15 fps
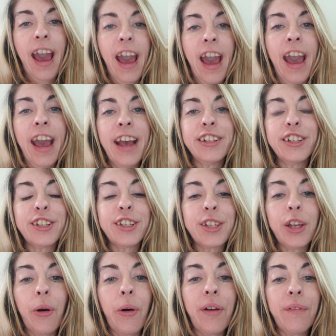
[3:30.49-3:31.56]
And
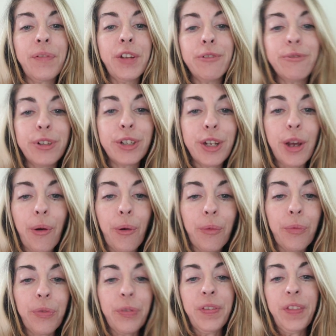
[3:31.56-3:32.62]
so if you
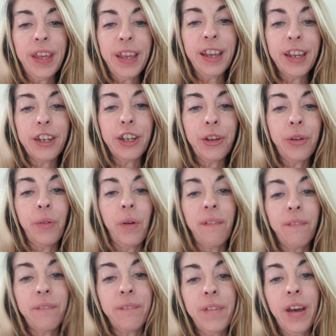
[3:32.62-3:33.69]
don't think you
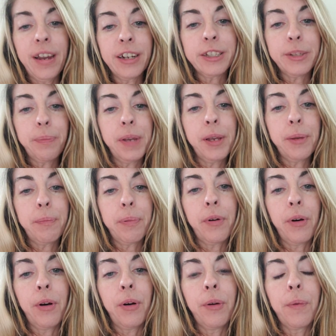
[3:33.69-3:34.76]
affect
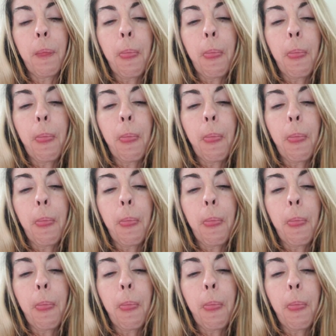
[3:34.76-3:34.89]
people